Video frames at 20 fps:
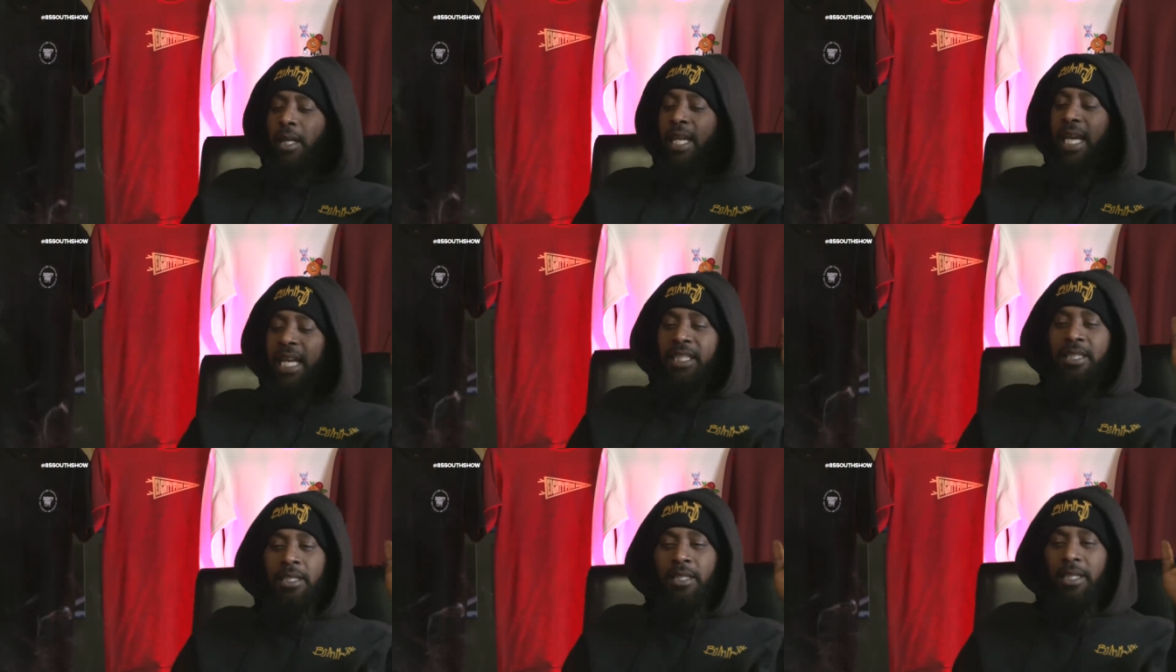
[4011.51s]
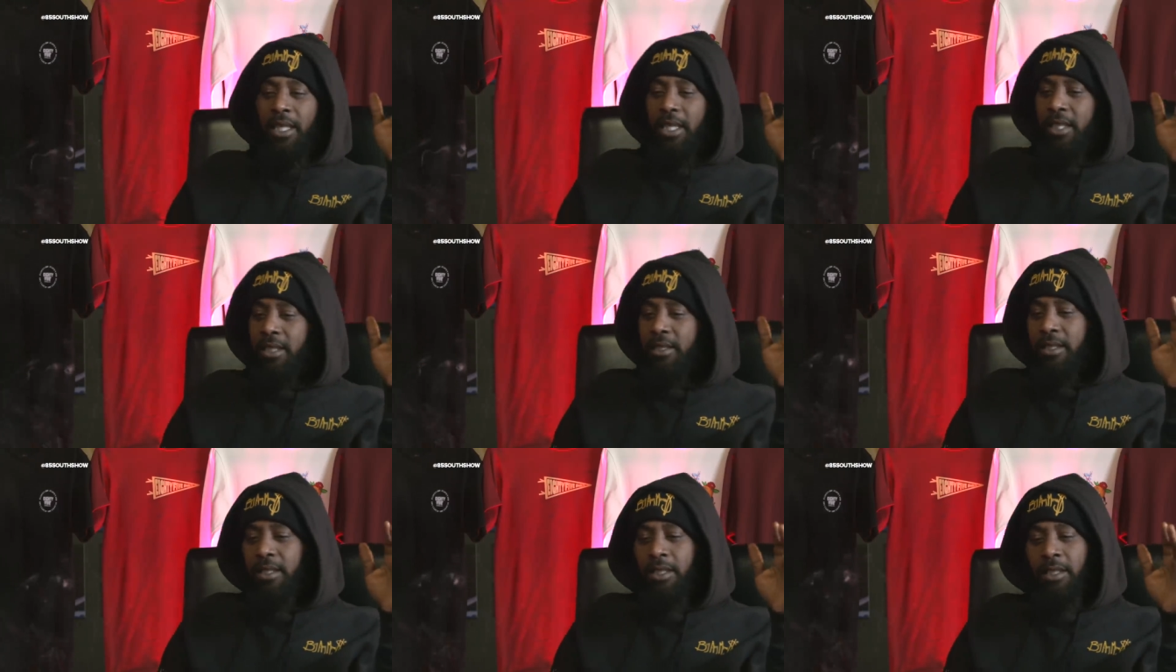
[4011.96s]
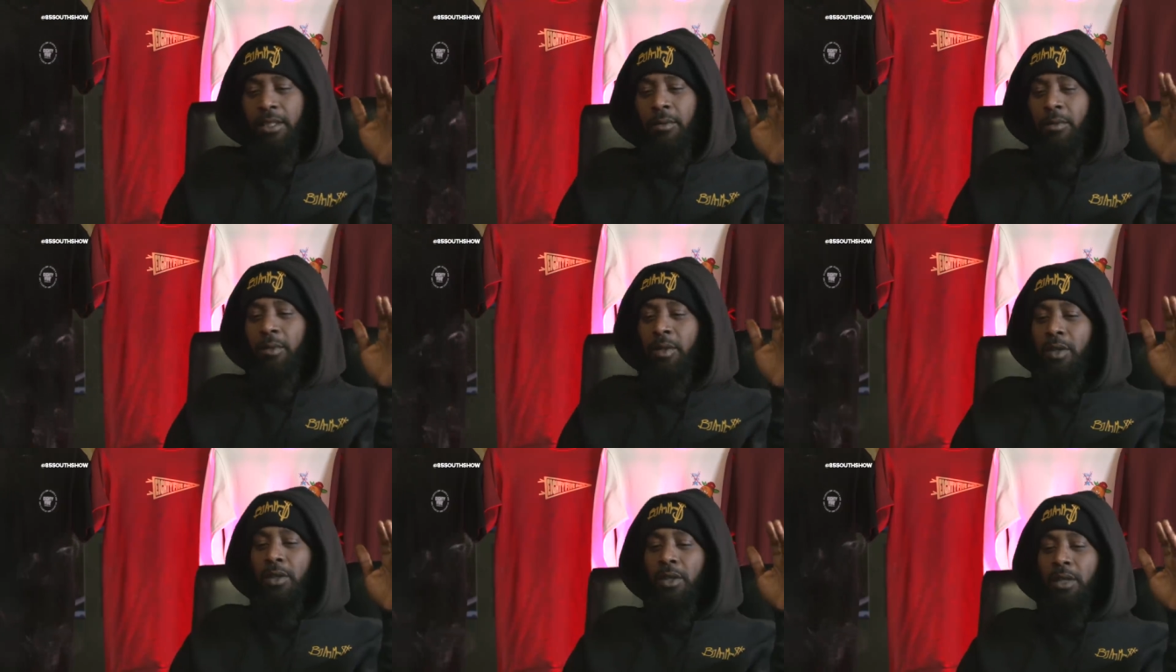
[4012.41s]
Nice things in the
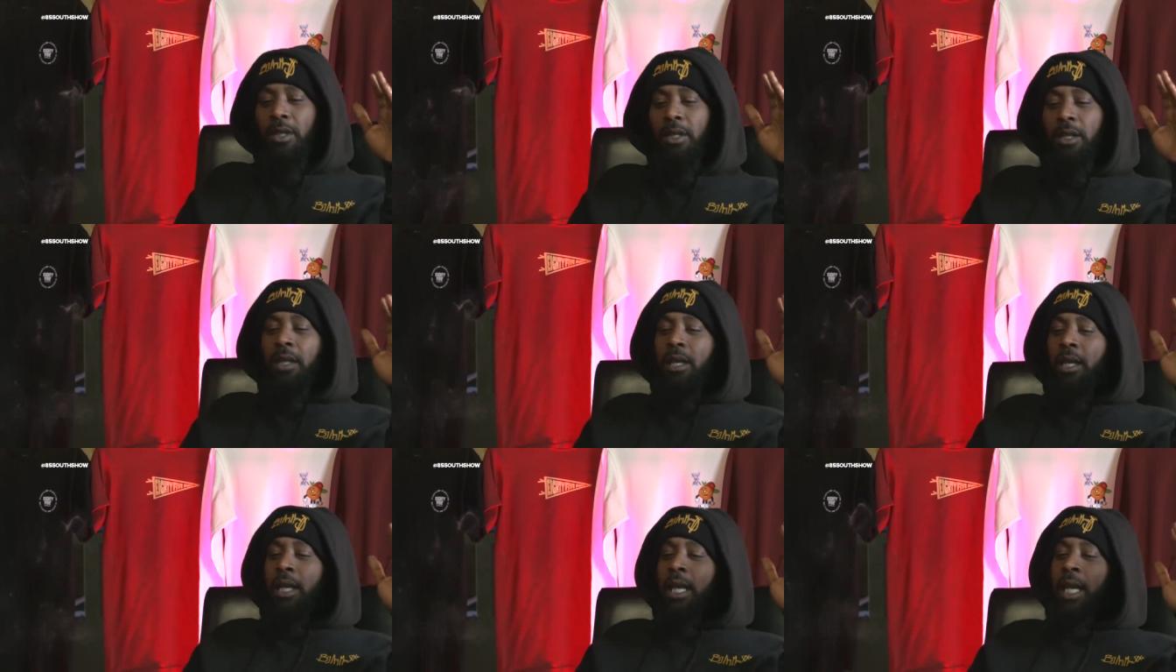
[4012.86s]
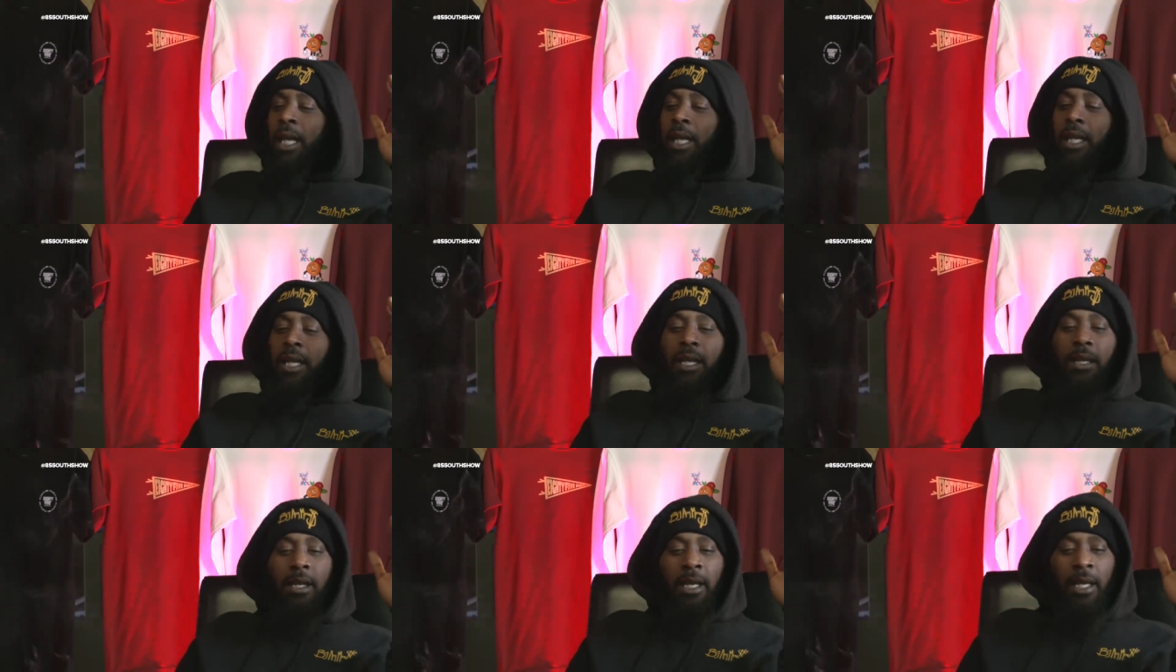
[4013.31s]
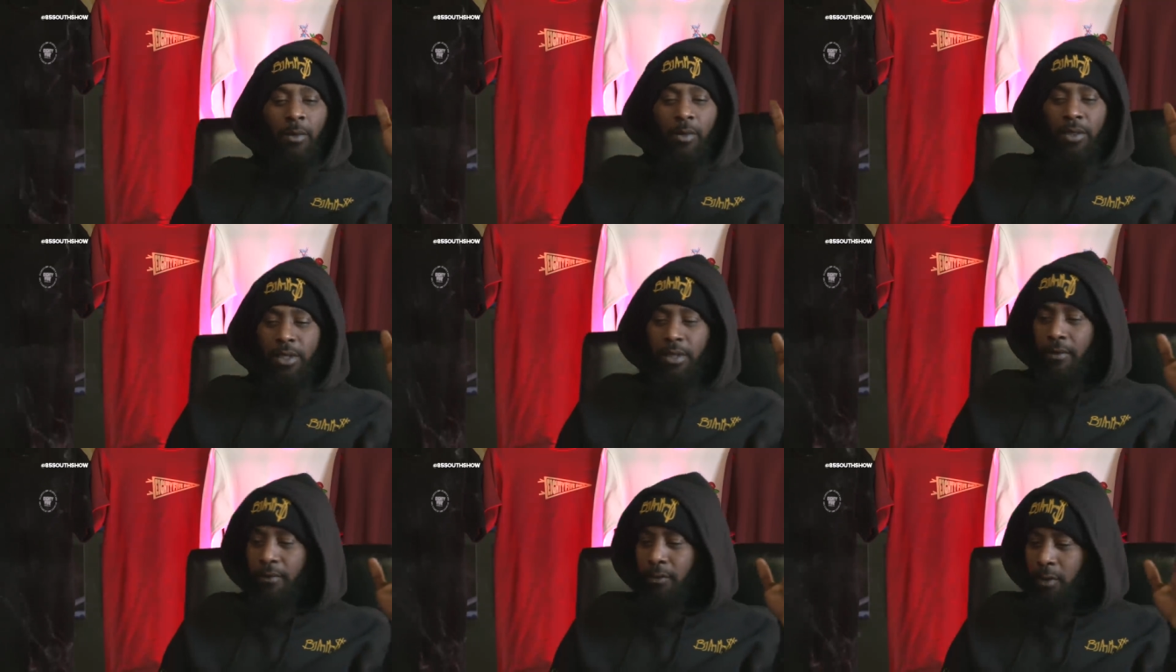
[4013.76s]
community he, he, got, he
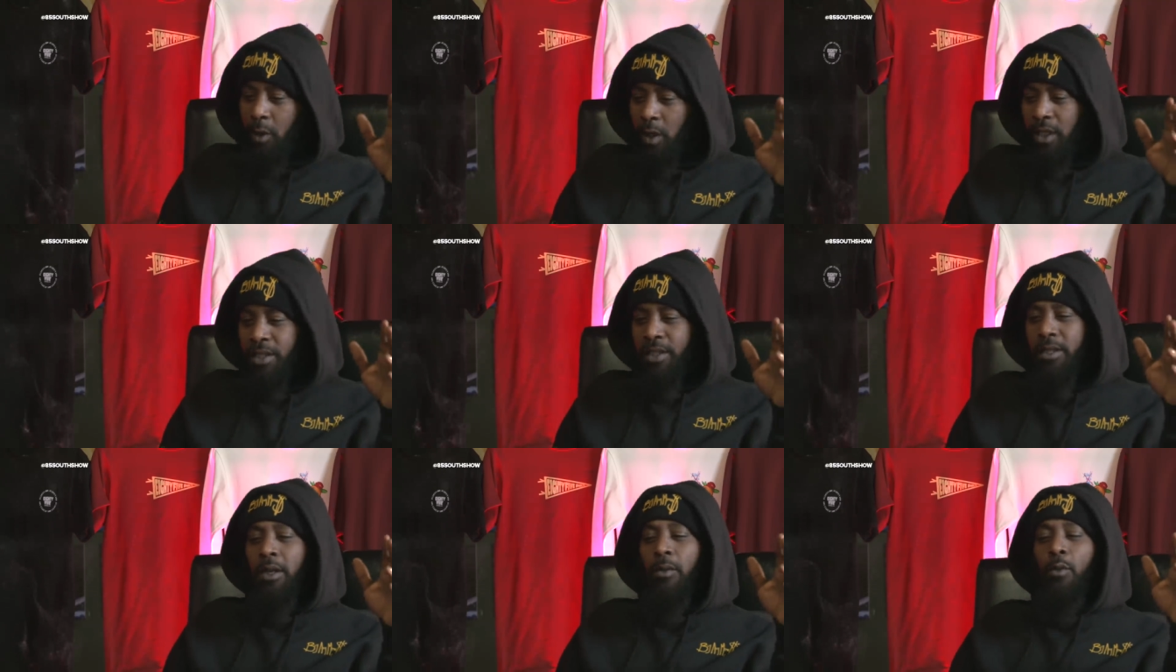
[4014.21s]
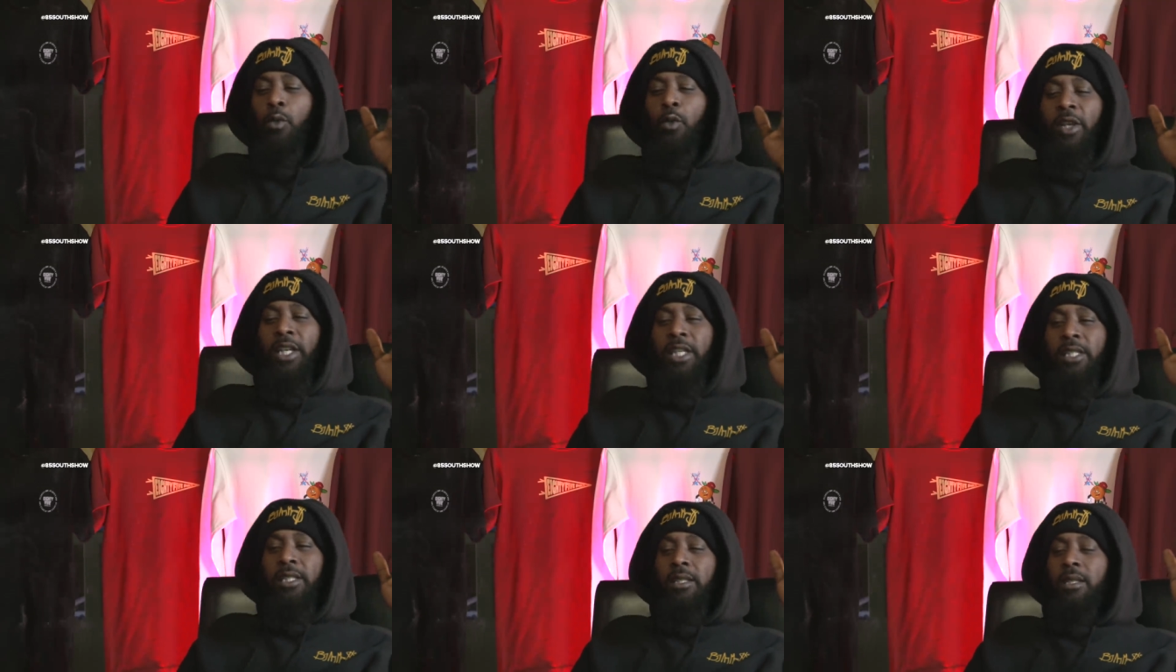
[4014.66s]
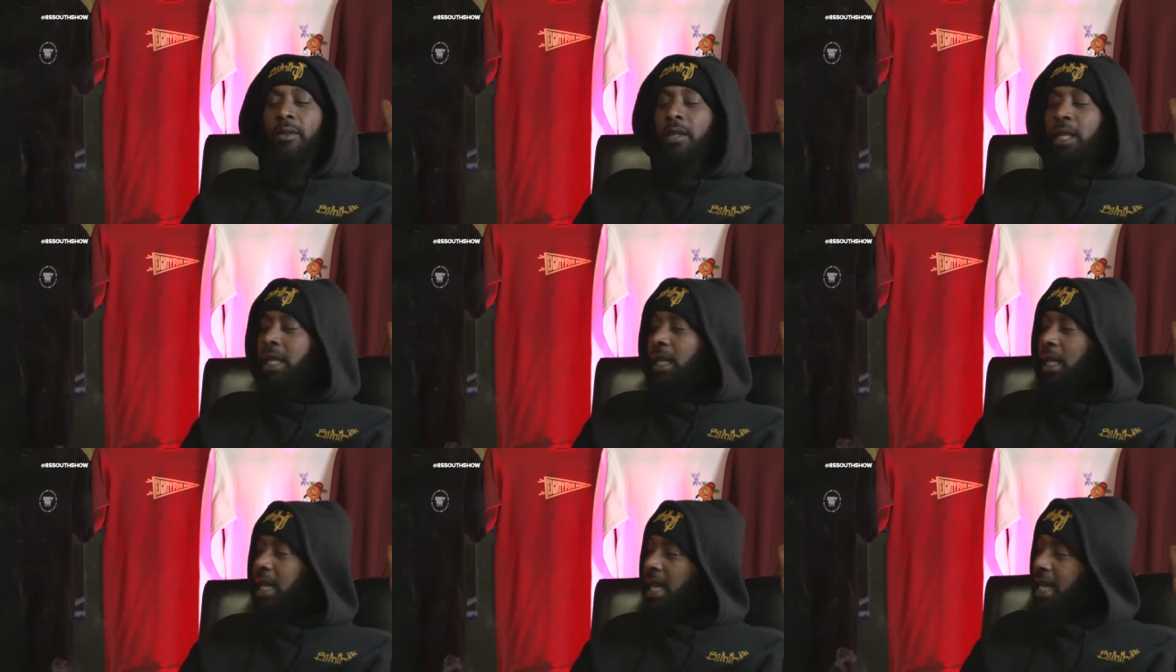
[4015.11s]
was a voice of reason right?
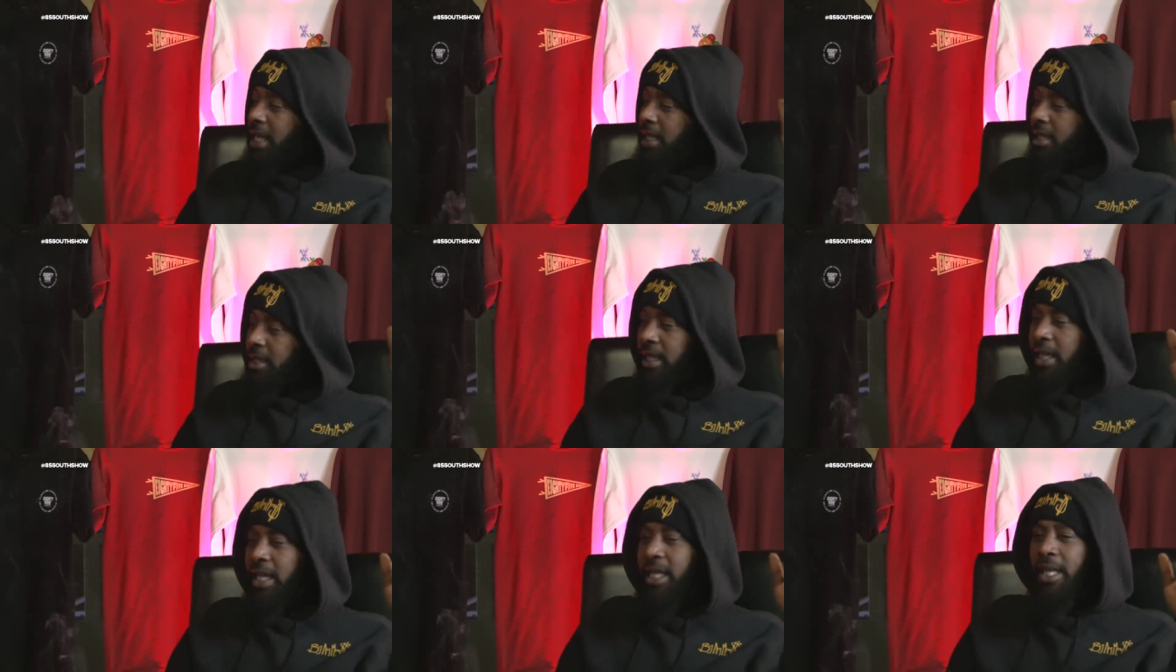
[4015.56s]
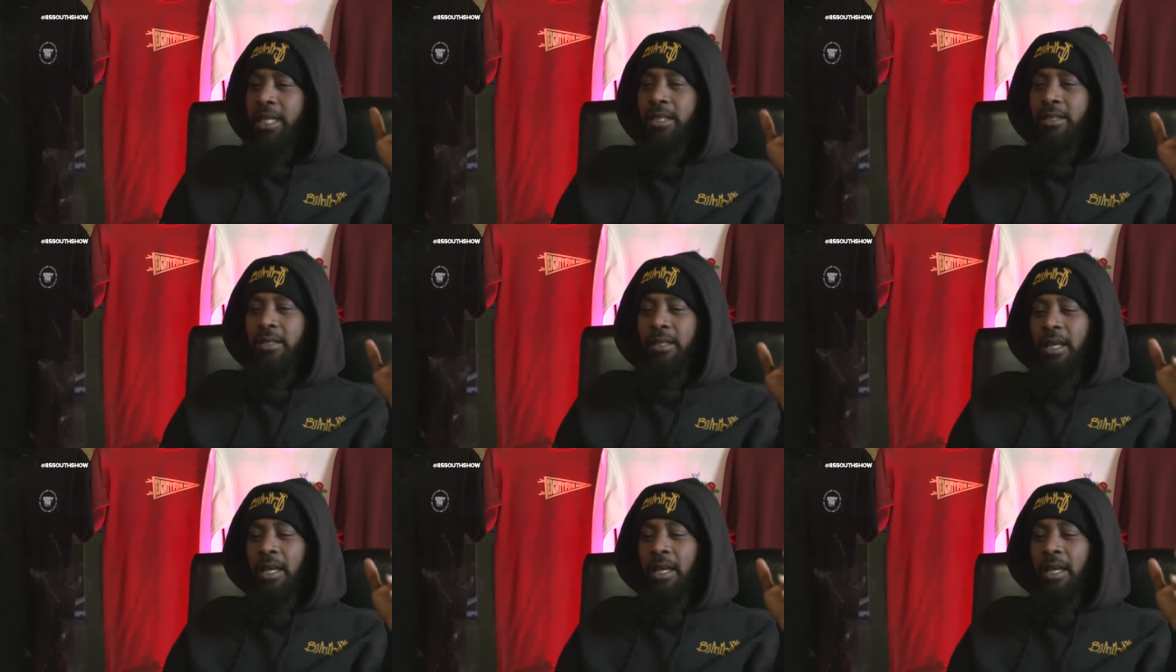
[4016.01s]
in a lot of things. He didn't